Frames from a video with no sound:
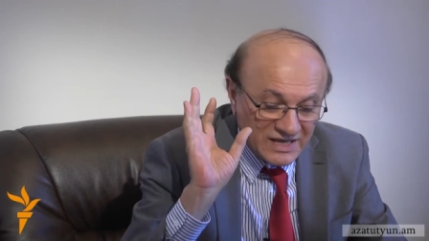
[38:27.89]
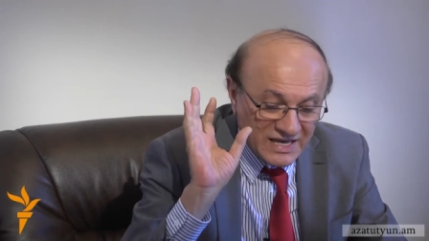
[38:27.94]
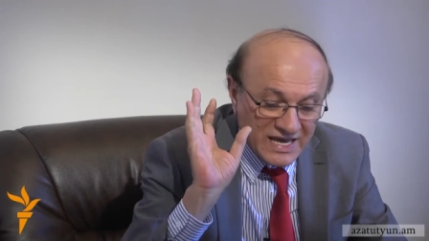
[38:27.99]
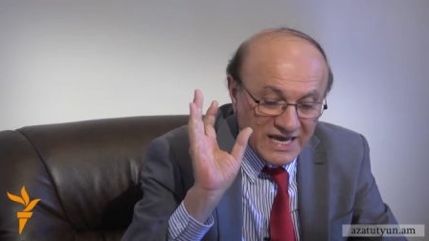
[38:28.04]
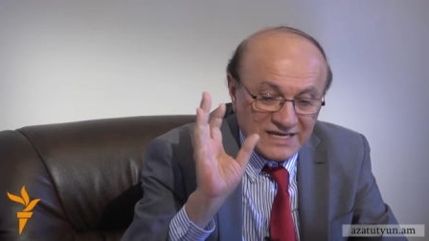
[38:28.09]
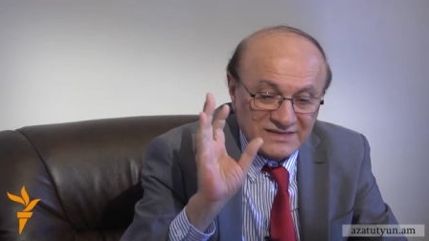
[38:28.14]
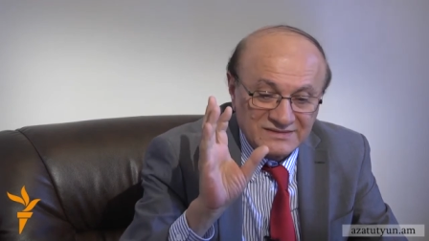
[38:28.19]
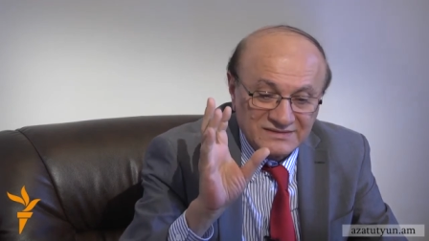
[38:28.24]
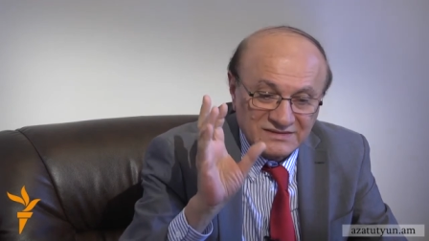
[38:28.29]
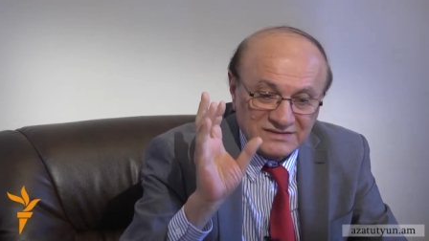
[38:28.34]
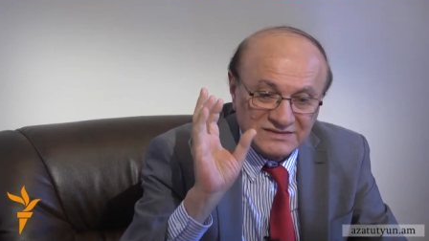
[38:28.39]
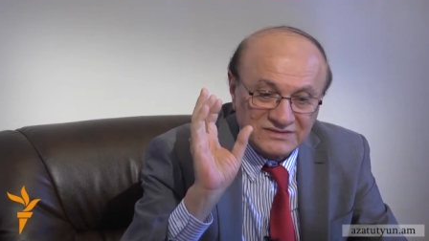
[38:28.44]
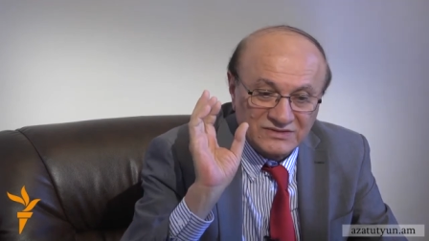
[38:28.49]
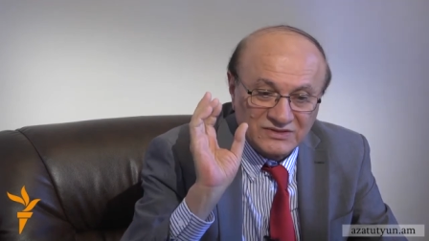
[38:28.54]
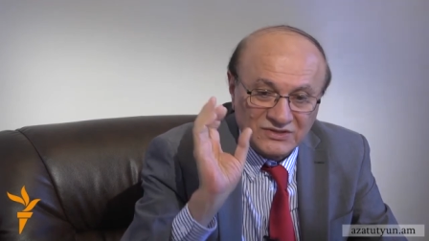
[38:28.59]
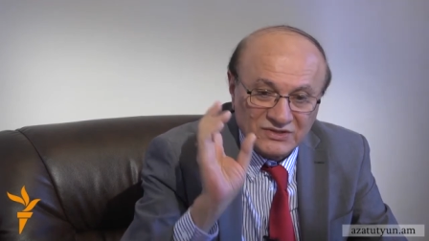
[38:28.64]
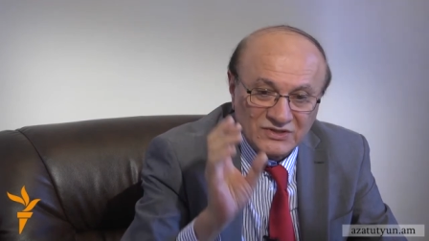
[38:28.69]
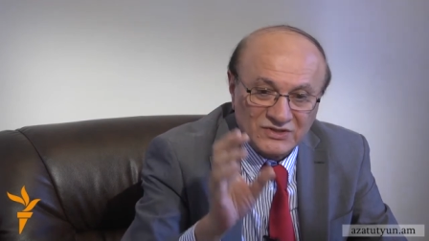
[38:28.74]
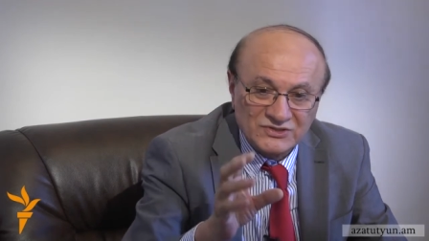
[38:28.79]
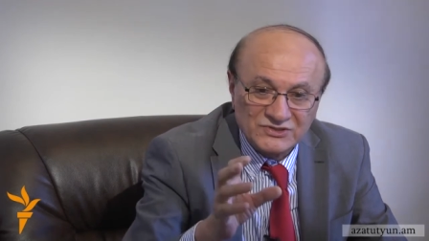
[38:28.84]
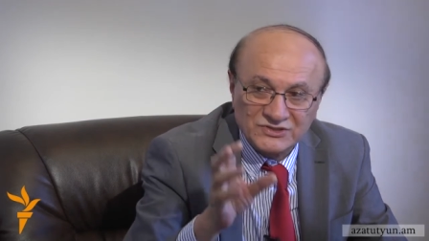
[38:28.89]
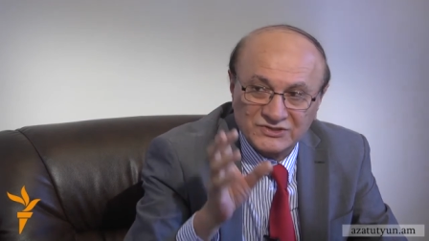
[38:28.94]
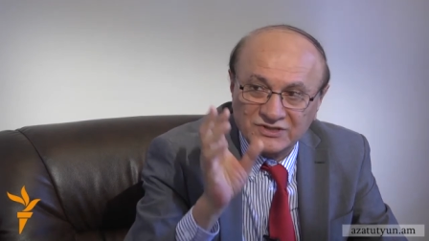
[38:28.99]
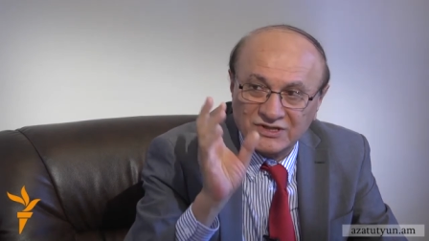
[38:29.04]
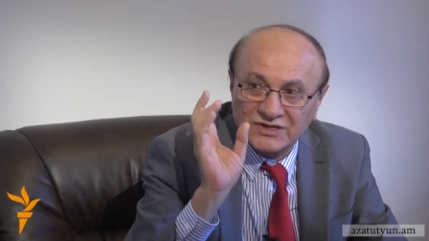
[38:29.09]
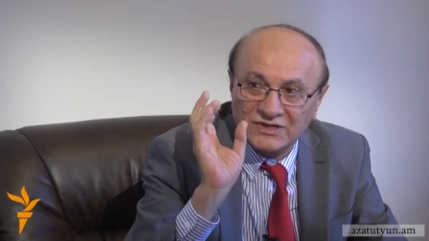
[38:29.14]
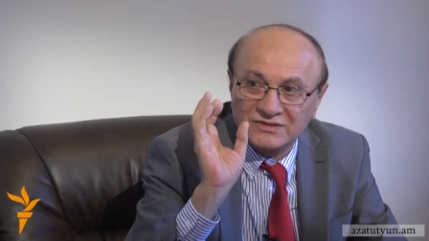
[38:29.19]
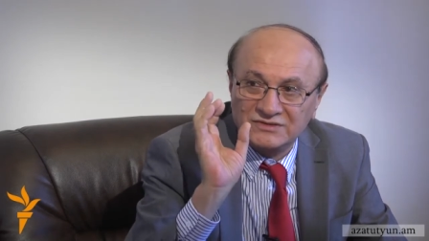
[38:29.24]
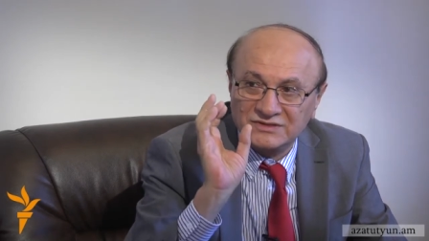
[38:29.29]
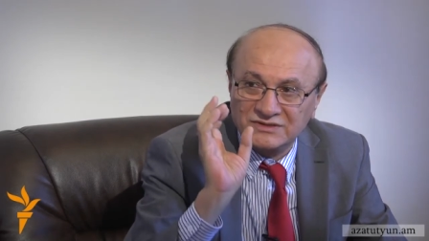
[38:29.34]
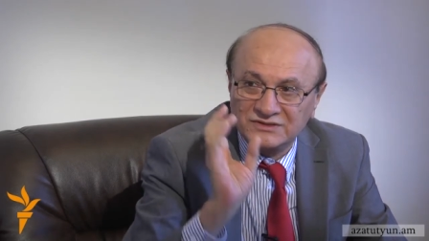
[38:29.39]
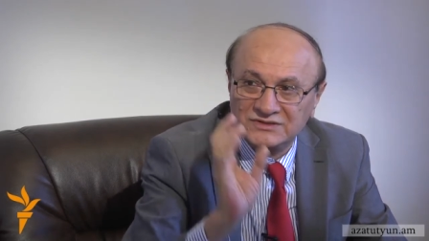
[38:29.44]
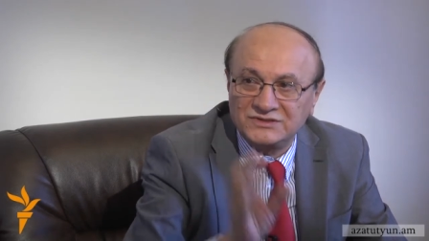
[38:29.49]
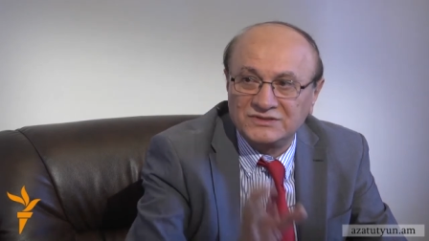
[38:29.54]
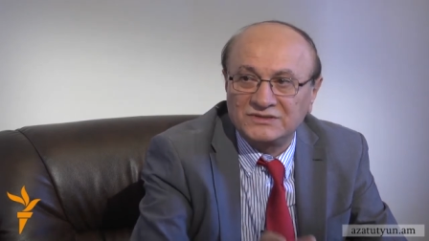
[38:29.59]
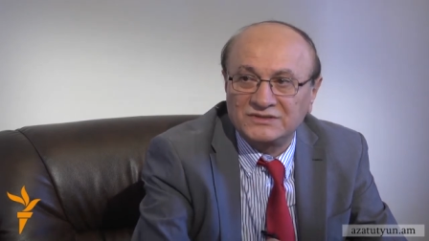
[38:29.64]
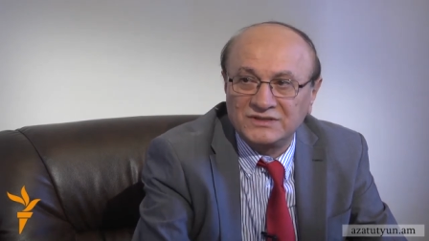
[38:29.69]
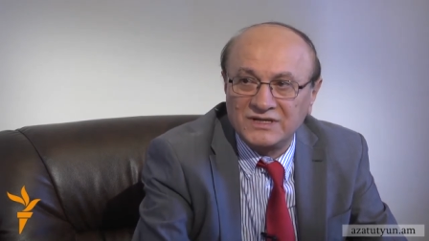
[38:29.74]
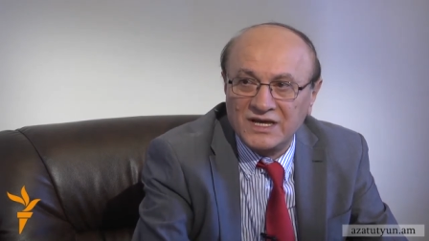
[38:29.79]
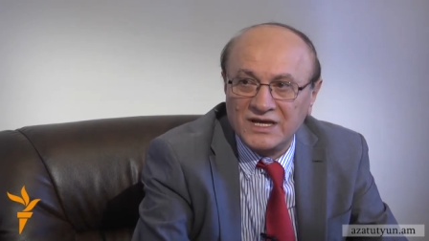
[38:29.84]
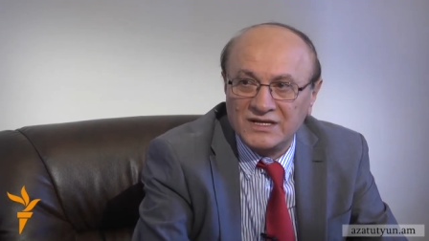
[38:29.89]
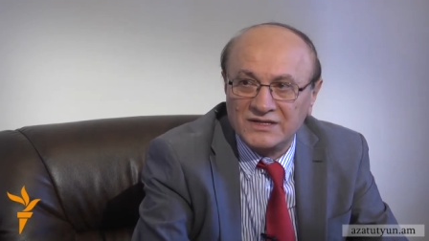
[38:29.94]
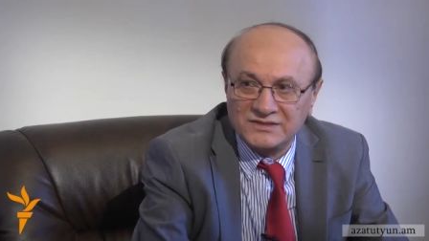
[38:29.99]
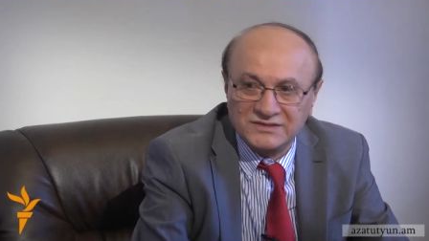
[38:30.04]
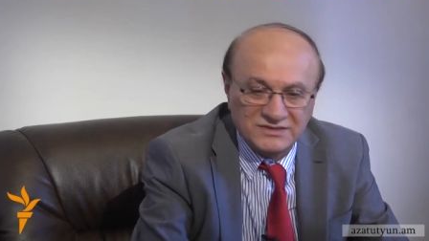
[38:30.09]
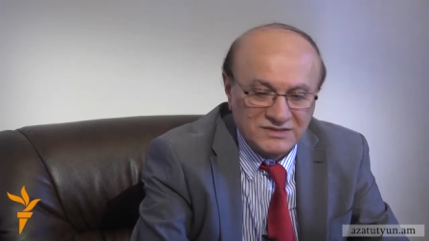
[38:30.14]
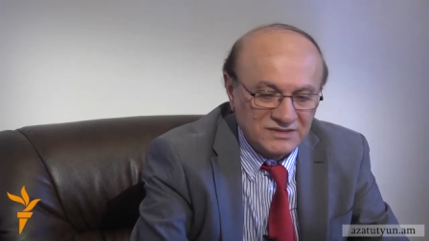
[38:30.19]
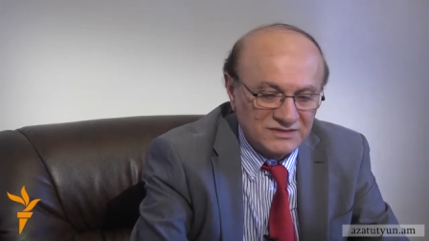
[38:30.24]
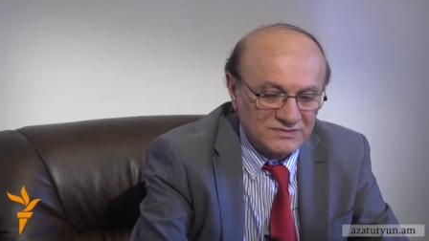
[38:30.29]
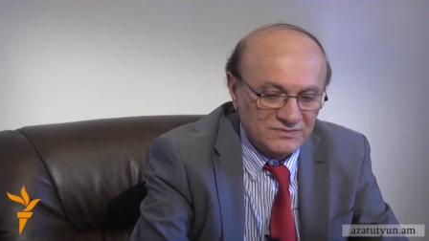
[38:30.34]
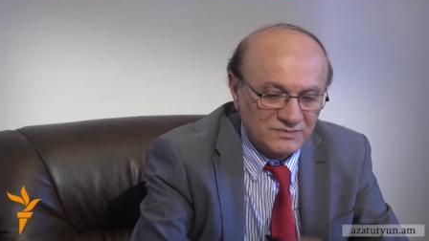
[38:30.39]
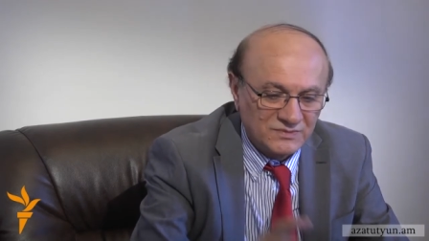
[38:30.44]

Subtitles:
has this harsh conditionalities.